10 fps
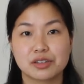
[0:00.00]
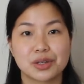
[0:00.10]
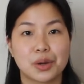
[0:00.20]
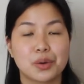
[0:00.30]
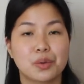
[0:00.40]

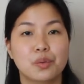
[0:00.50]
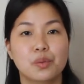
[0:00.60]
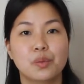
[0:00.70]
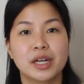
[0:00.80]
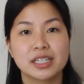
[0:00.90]
So
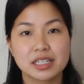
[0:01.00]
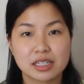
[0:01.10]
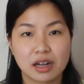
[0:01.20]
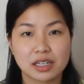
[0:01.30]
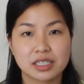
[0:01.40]
when is
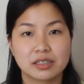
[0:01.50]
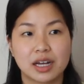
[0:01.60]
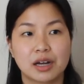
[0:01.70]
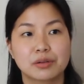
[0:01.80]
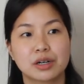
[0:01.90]
cocktail
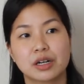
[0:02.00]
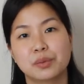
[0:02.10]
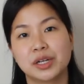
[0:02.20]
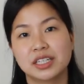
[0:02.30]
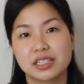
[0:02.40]
hour?
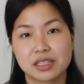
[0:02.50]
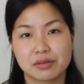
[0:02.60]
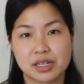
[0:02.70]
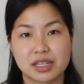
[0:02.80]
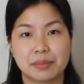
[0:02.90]
When is the
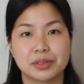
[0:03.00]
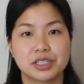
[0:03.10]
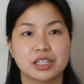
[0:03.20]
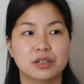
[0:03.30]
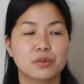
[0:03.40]

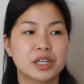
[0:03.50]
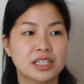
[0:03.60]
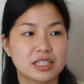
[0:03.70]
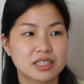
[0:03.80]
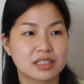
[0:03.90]
reception? When
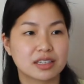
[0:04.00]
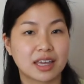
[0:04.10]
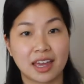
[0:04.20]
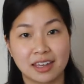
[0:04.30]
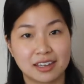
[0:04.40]
is
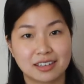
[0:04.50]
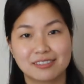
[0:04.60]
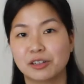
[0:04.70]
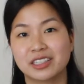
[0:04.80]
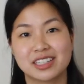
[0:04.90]
cake?
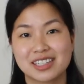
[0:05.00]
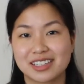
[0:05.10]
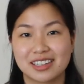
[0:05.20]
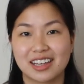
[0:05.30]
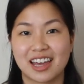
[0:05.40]
When
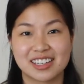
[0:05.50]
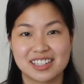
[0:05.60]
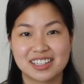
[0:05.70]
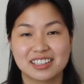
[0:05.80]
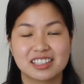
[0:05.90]
is
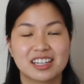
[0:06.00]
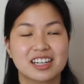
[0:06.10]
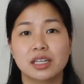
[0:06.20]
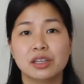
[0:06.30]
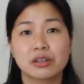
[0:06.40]
exit?
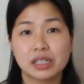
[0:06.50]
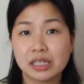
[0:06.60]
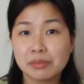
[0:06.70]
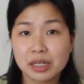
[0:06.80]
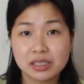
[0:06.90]
Either
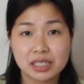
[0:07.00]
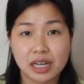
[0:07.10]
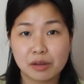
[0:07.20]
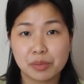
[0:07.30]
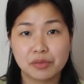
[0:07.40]
emailed it
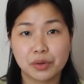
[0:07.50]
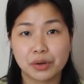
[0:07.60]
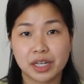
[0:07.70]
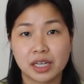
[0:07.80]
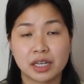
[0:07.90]
out
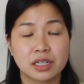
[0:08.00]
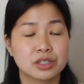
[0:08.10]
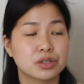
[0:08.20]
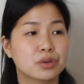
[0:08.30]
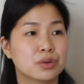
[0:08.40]

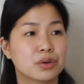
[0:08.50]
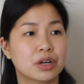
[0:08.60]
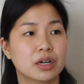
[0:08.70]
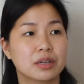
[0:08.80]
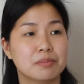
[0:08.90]
beforehand
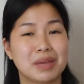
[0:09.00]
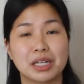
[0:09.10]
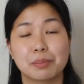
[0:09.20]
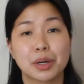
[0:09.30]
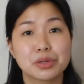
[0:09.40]
or
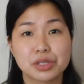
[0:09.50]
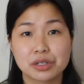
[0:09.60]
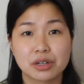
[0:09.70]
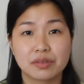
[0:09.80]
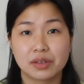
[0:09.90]
made a
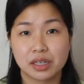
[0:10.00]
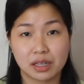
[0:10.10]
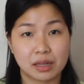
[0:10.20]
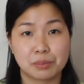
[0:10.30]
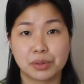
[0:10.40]
poster of
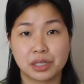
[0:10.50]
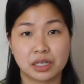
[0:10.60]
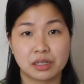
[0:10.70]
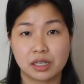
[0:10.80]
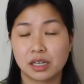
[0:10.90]
it and put
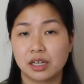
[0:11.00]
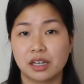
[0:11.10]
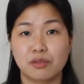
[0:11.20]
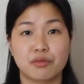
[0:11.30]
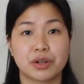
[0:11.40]
it
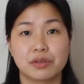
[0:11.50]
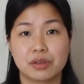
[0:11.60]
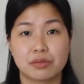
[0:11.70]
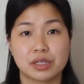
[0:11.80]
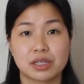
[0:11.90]
in front of
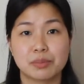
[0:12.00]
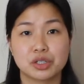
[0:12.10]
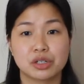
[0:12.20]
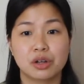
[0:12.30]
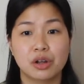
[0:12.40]
the
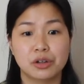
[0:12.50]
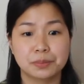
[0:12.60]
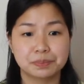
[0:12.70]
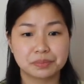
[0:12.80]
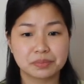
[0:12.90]
reception
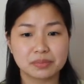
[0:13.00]
hall.